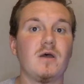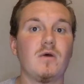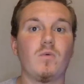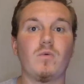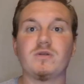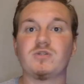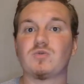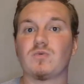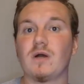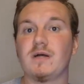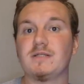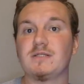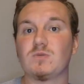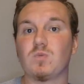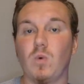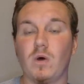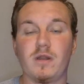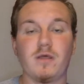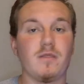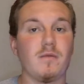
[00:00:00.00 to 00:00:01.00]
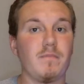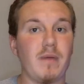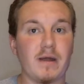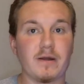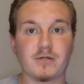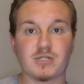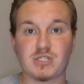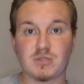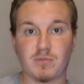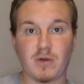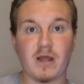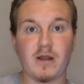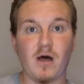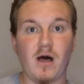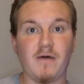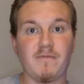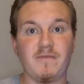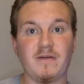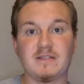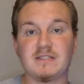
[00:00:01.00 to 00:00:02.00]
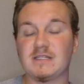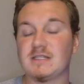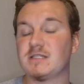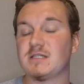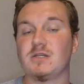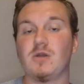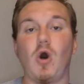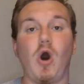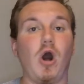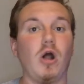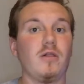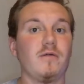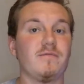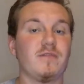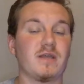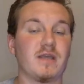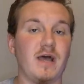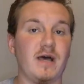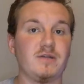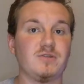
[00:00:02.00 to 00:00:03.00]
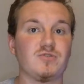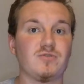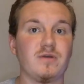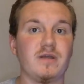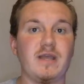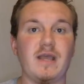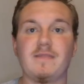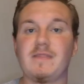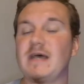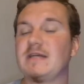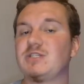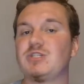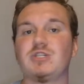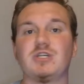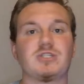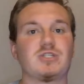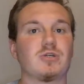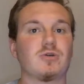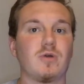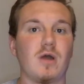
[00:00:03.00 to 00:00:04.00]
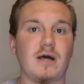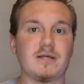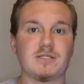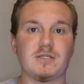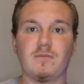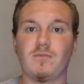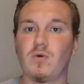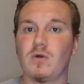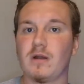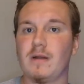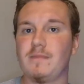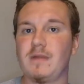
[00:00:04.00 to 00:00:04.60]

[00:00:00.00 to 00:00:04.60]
which runs one of the better spread offenses in all of the country, and that's just across the board.